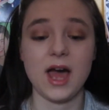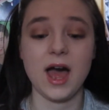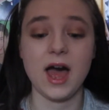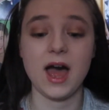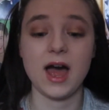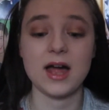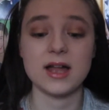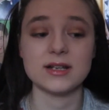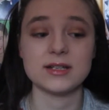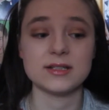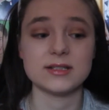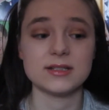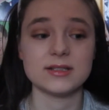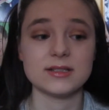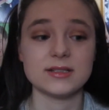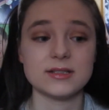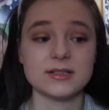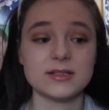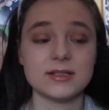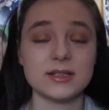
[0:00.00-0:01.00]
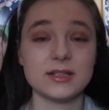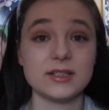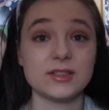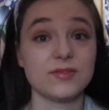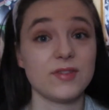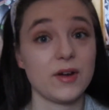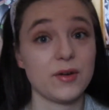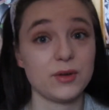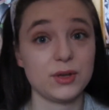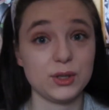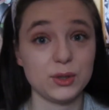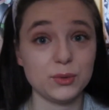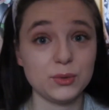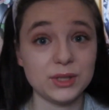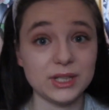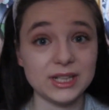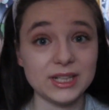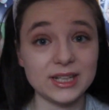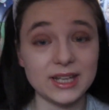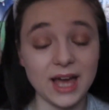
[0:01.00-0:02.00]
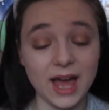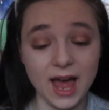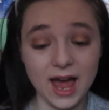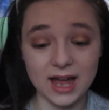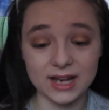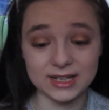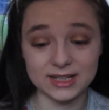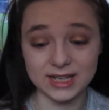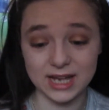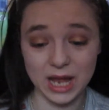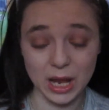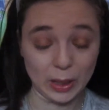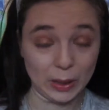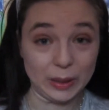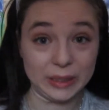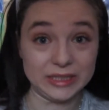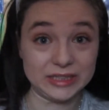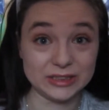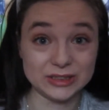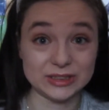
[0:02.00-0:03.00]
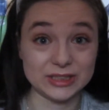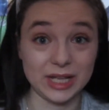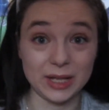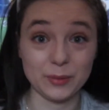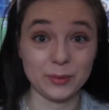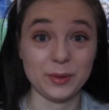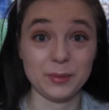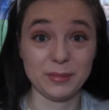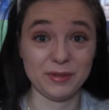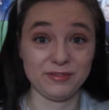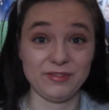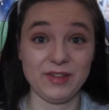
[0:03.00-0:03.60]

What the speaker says: and he's very unique, and he's just like one of my